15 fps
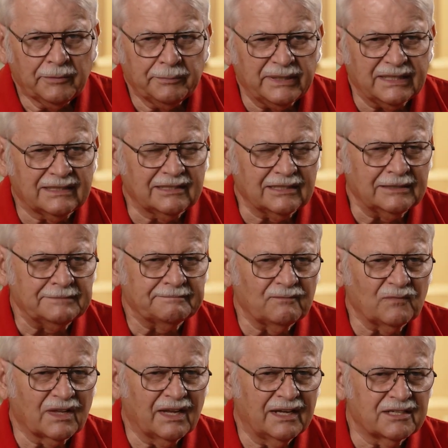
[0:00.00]
But um,
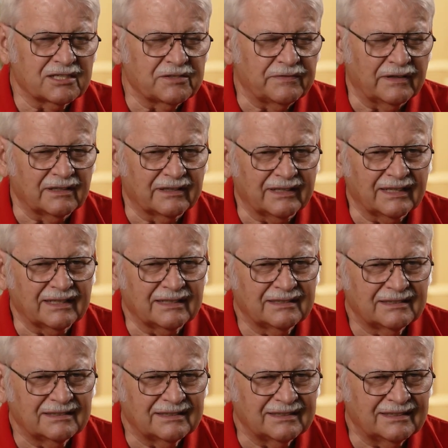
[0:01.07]
I just felt that,
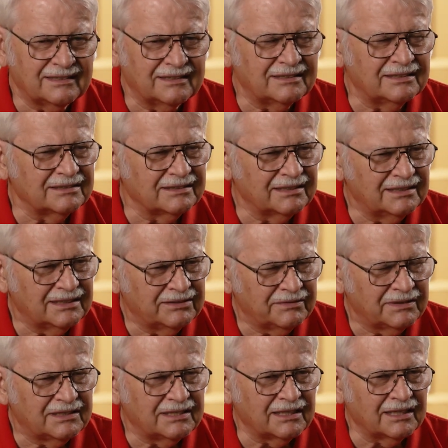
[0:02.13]
you know, give
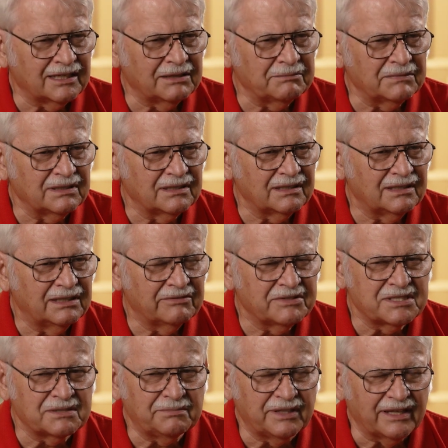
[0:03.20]
them time and give them
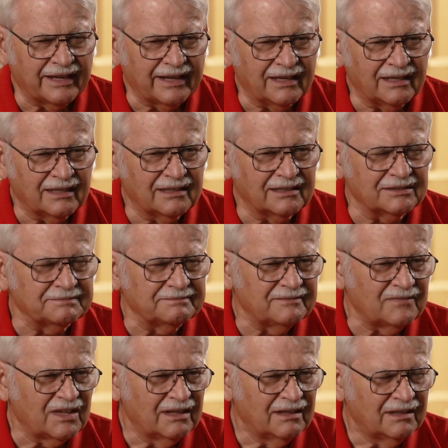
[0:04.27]
some planning and,
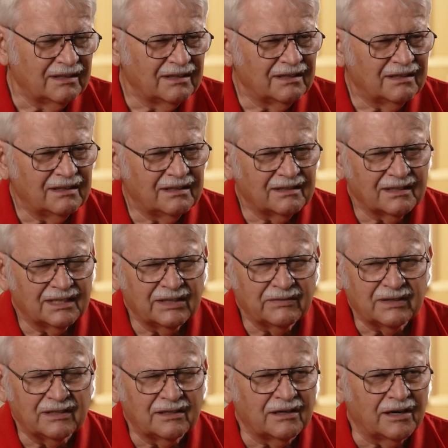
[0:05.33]
you know, give
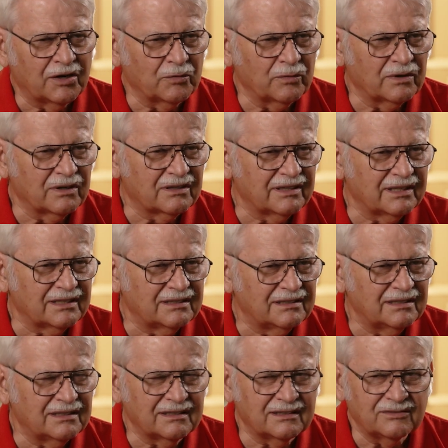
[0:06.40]
them a little hard work that,
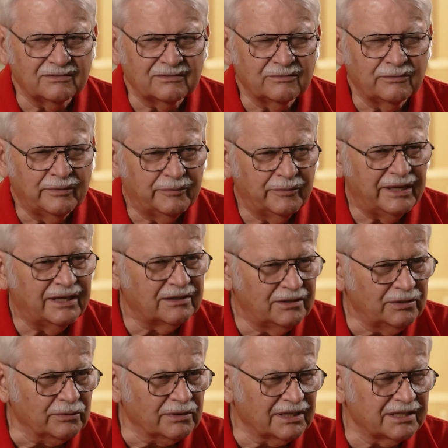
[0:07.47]
you know, we could
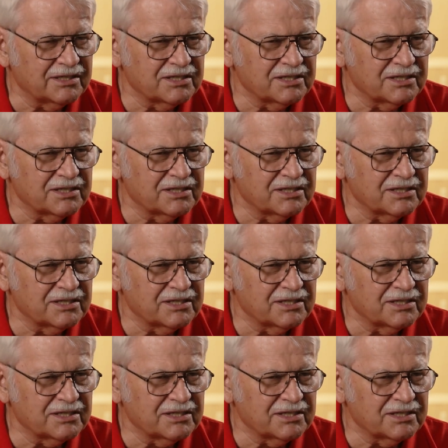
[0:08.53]
do it. I